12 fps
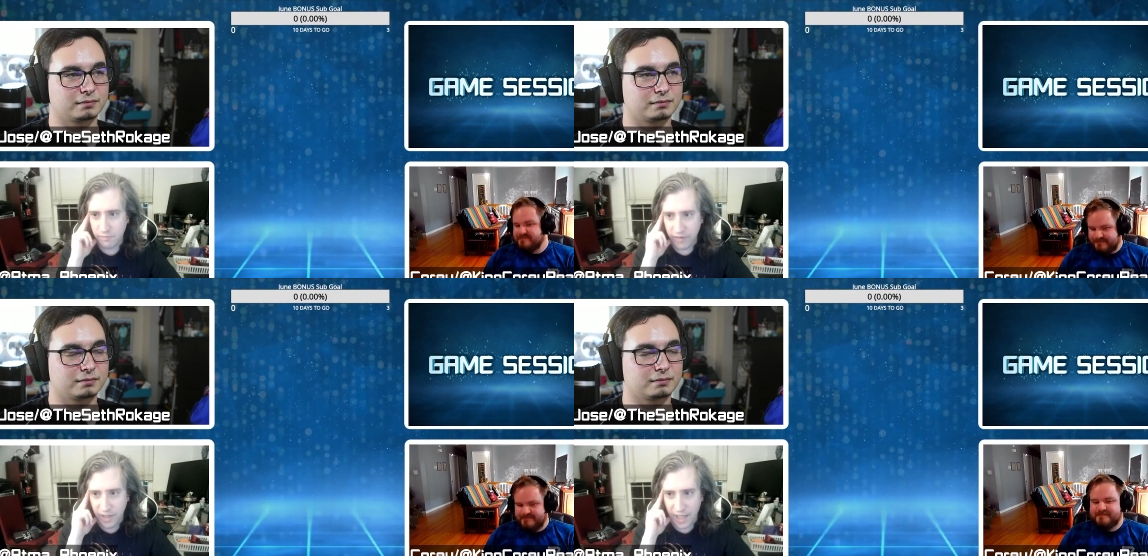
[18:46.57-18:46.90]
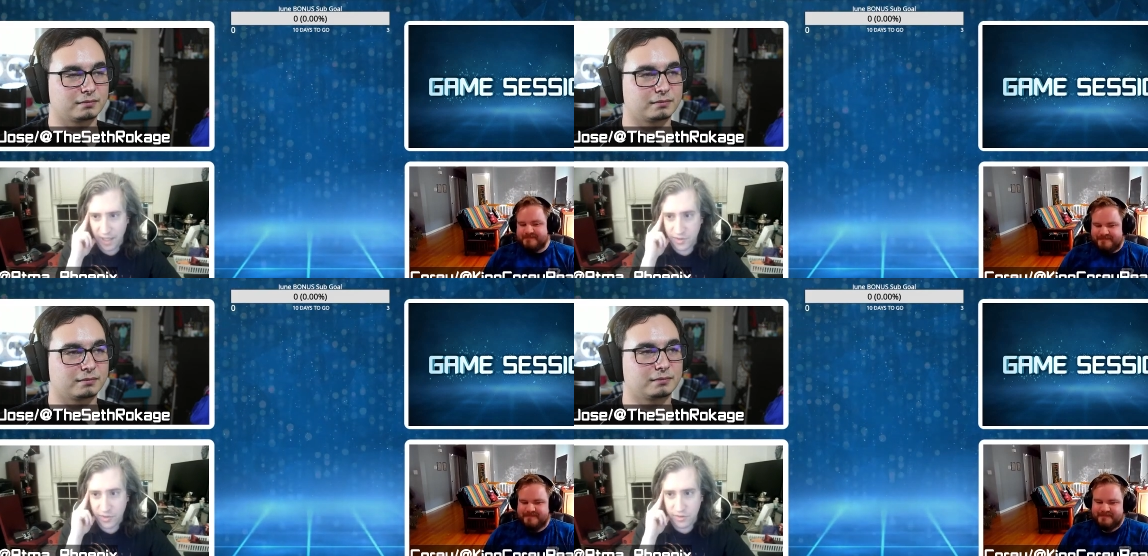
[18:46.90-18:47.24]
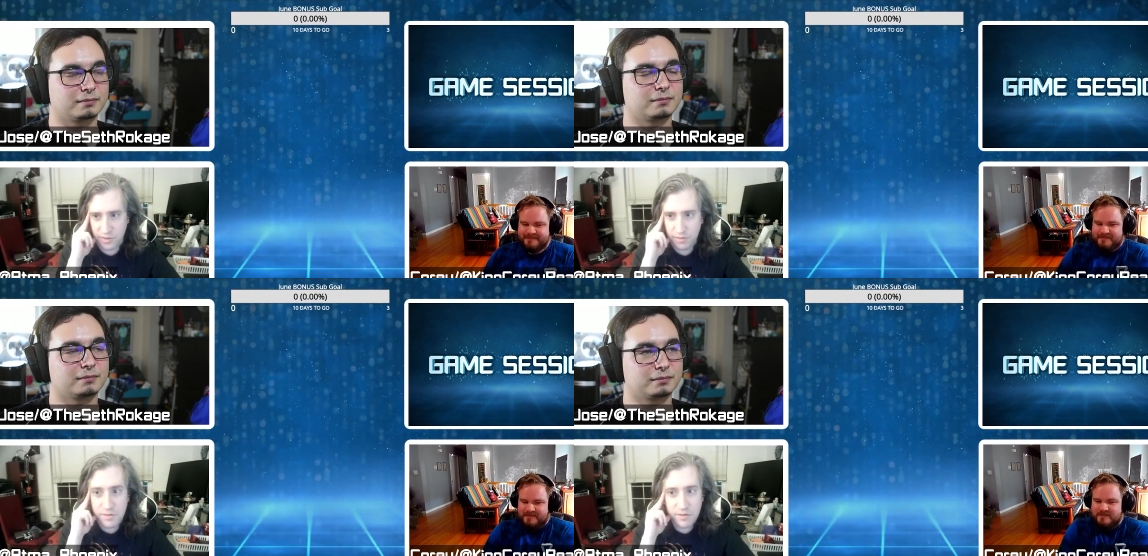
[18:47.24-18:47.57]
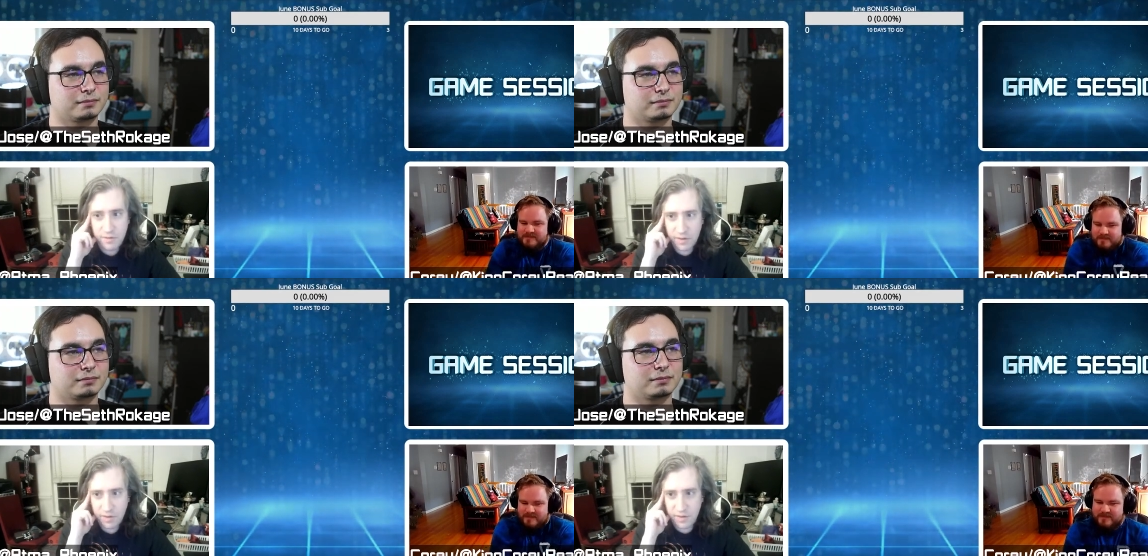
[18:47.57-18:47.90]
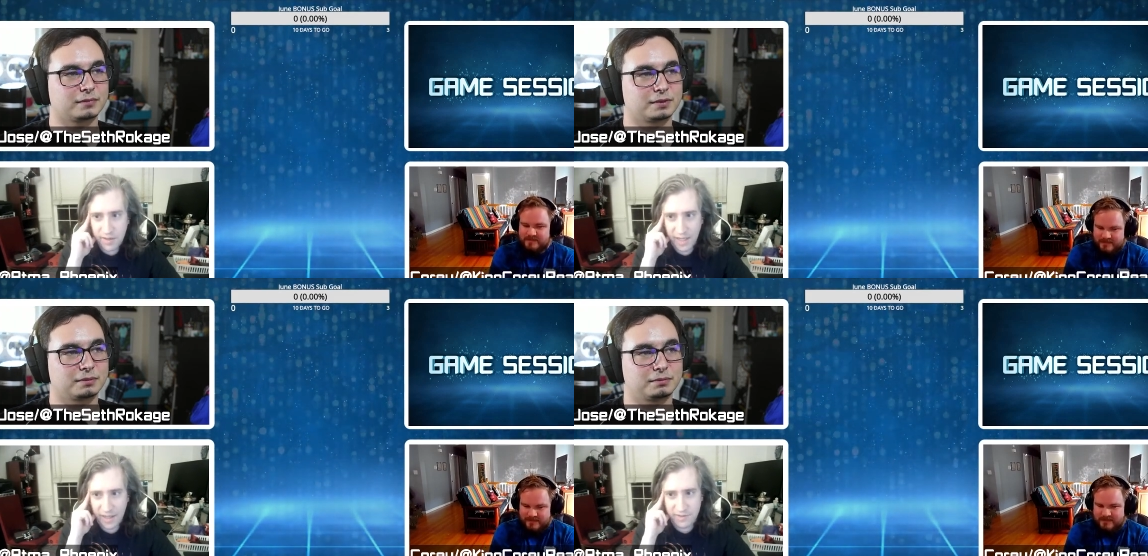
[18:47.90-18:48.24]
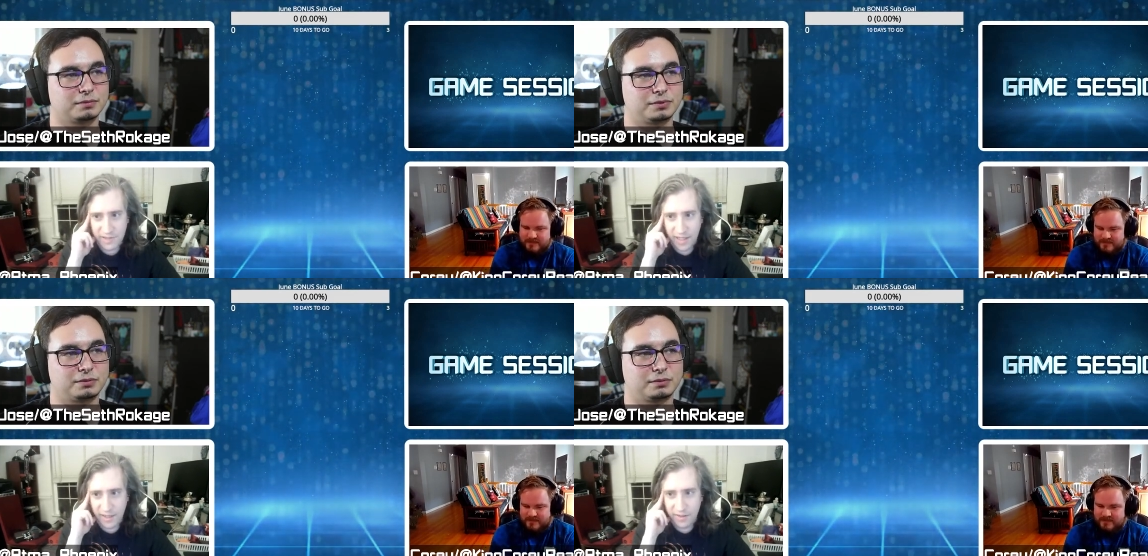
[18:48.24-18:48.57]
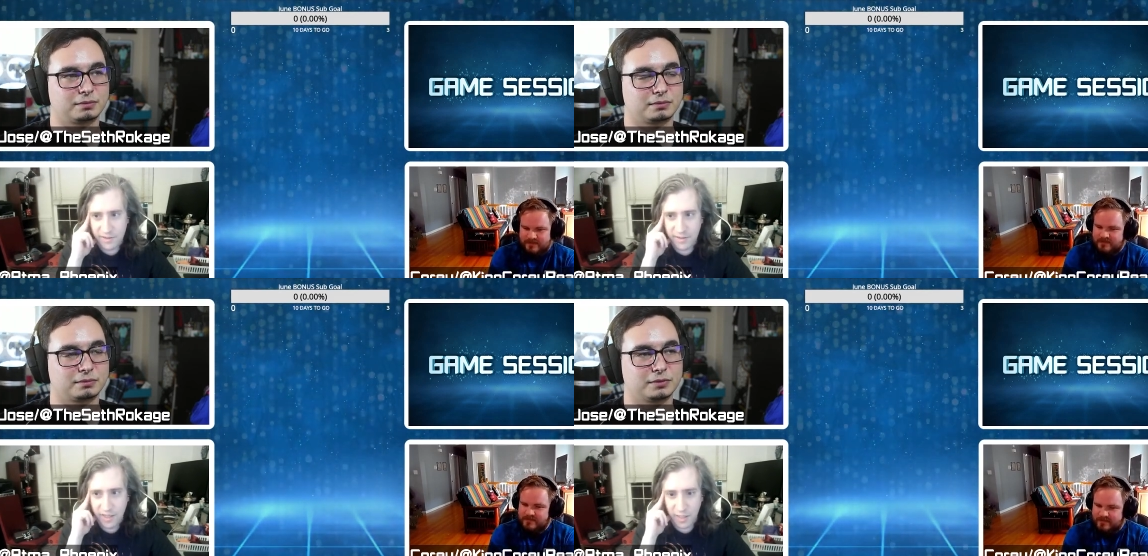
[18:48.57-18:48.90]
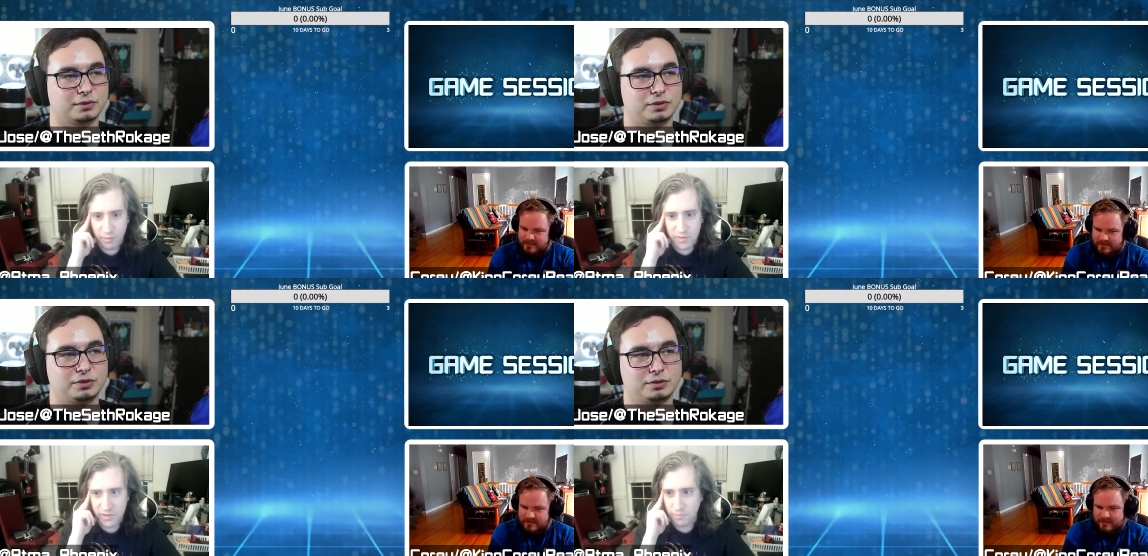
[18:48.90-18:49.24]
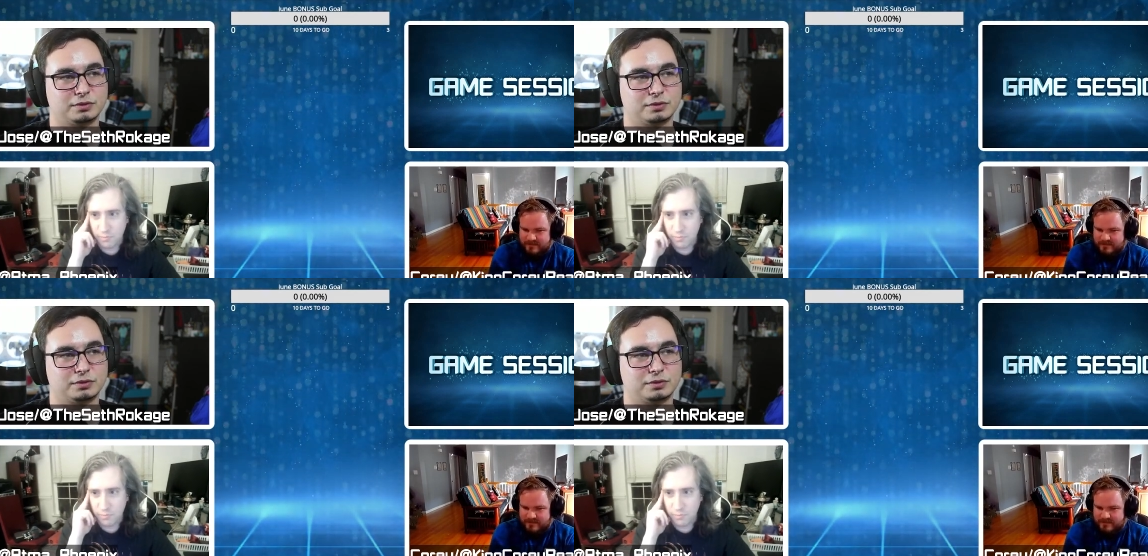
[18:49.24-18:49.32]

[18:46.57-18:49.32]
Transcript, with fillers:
Speaker 1: vacations as a kid. I would just